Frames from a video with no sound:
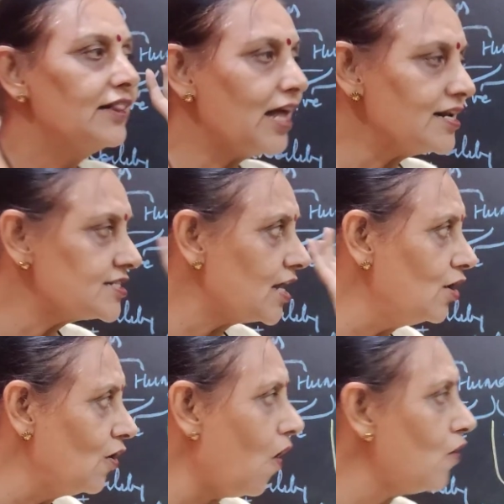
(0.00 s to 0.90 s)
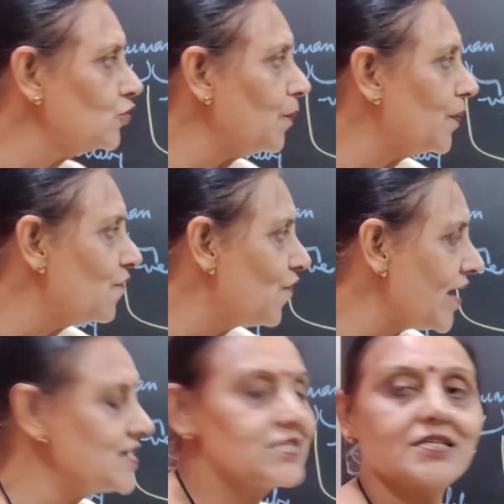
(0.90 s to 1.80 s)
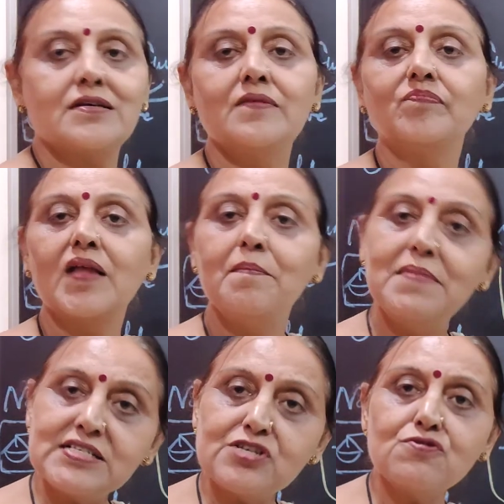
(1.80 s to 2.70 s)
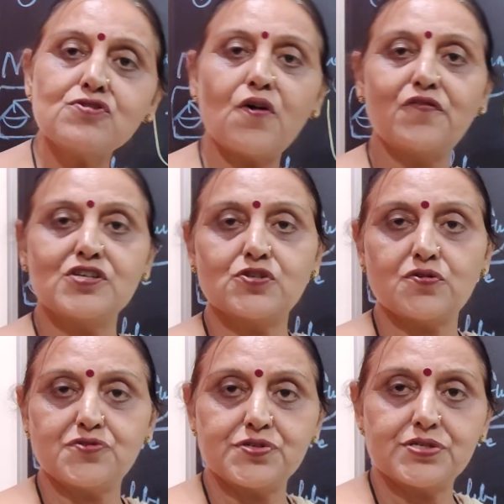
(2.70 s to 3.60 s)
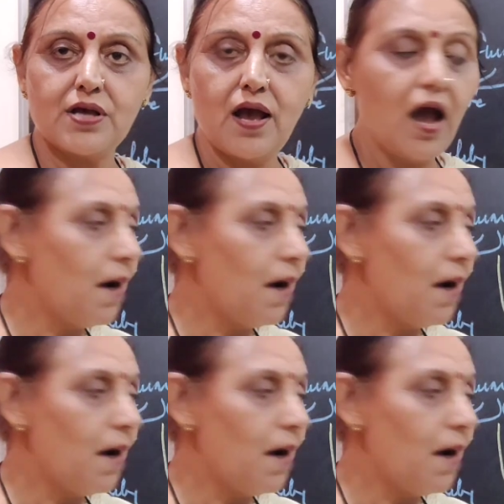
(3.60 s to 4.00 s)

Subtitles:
there is a law to prevent misuse of resources.